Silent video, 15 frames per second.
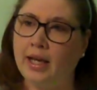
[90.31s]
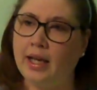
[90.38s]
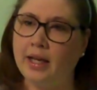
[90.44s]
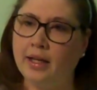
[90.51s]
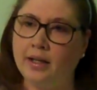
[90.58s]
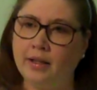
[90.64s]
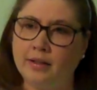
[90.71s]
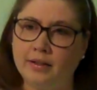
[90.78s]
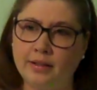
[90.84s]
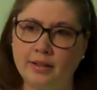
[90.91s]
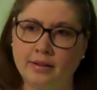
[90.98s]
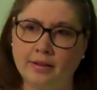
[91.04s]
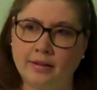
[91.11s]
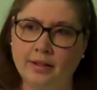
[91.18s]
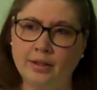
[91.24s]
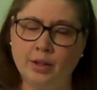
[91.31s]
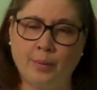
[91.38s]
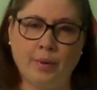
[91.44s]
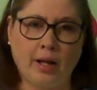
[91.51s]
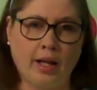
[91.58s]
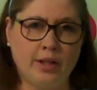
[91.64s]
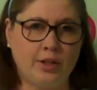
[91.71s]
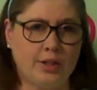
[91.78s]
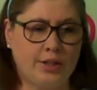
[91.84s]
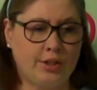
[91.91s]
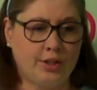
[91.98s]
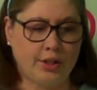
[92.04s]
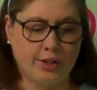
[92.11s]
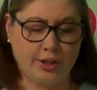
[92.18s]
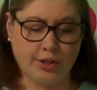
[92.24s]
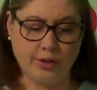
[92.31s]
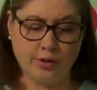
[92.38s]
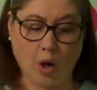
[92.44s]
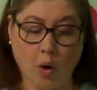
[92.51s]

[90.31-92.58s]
and the neurologist just